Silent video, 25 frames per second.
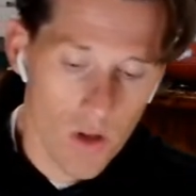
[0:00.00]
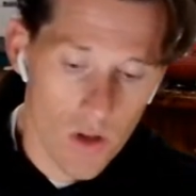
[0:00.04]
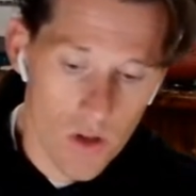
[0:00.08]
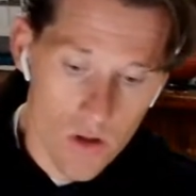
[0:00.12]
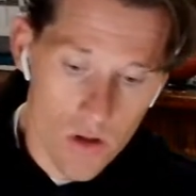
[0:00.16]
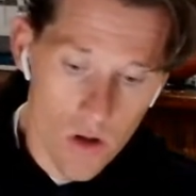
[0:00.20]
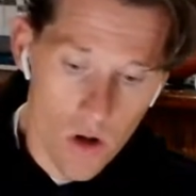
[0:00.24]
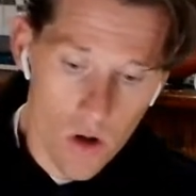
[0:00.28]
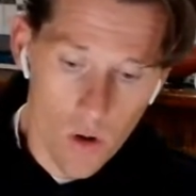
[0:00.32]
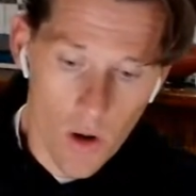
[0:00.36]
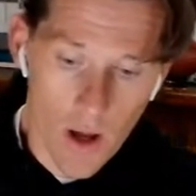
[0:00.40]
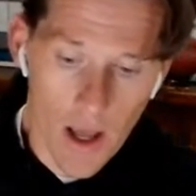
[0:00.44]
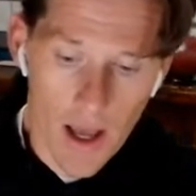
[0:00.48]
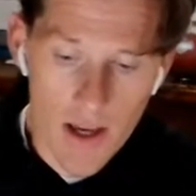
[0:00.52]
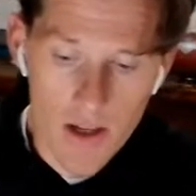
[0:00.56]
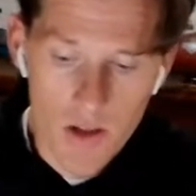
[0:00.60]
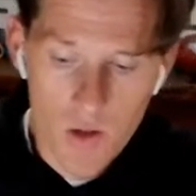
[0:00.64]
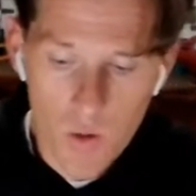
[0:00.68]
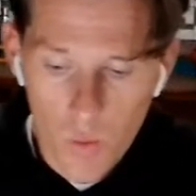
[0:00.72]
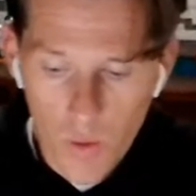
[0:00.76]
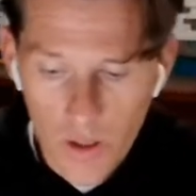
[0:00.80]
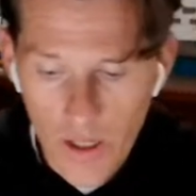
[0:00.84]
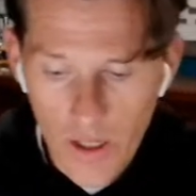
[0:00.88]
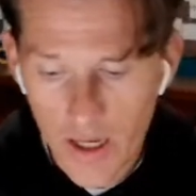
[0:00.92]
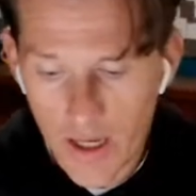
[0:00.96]
So as
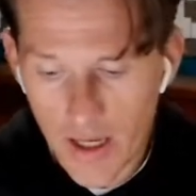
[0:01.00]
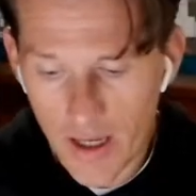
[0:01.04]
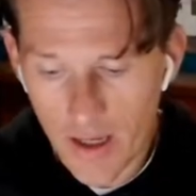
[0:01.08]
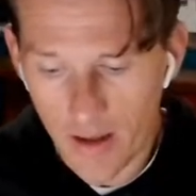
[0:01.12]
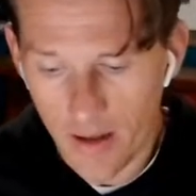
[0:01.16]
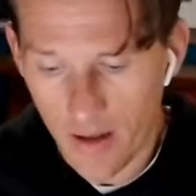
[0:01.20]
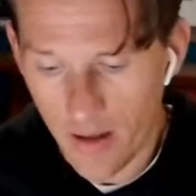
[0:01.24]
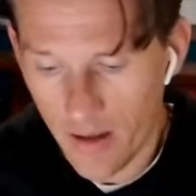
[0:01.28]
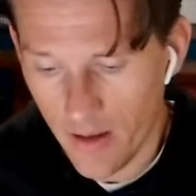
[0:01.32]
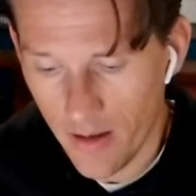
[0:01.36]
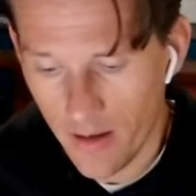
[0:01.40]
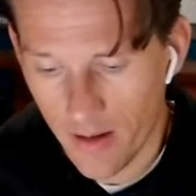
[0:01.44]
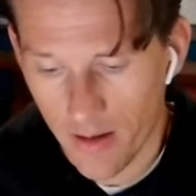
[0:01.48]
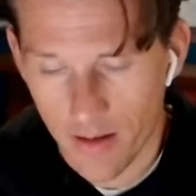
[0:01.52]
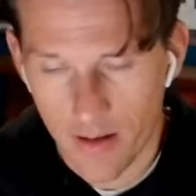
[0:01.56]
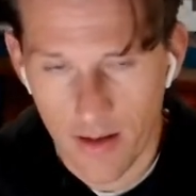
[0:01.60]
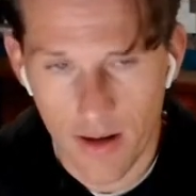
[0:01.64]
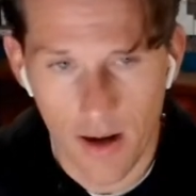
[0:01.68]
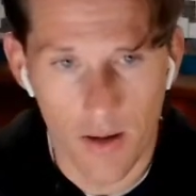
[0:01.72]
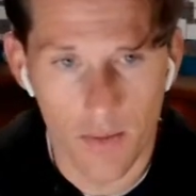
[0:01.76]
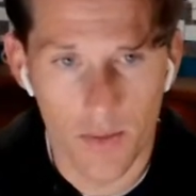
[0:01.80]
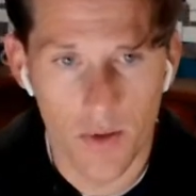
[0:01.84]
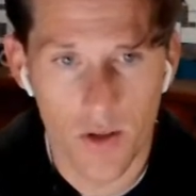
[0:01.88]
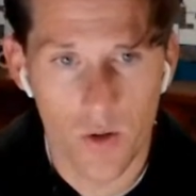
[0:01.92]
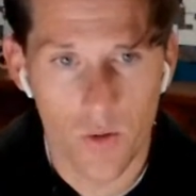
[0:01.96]
we
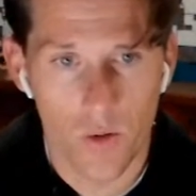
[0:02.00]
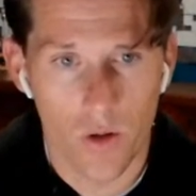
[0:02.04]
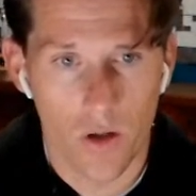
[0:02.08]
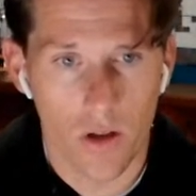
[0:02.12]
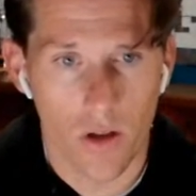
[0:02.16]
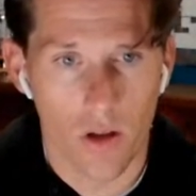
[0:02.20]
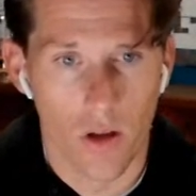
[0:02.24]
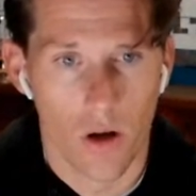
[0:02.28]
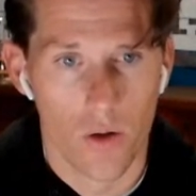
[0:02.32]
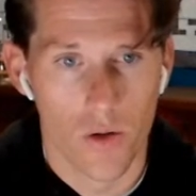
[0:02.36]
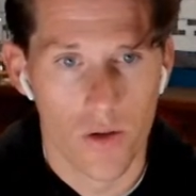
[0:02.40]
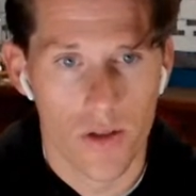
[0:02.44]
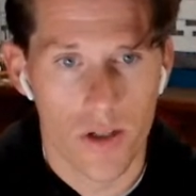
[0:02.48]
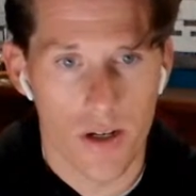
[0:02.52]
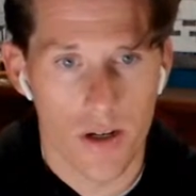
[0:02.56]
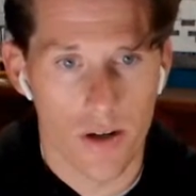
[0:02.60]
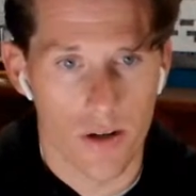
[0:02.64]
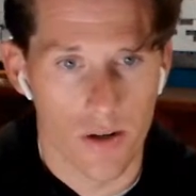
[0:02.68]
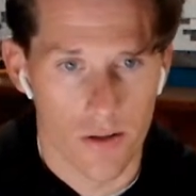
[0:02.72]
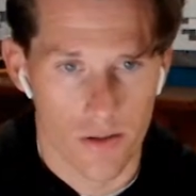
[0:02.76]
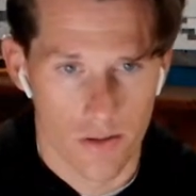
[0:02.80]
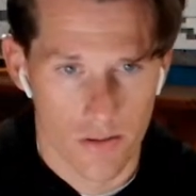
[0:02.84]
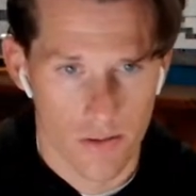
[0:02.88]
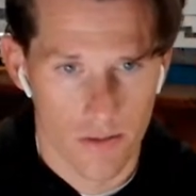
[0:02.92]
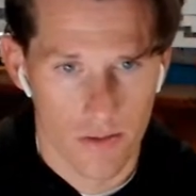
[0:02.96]
come to a close
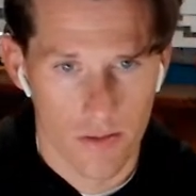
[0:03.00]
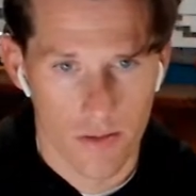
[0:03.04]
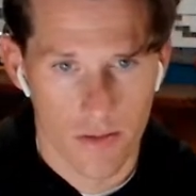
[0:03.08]
here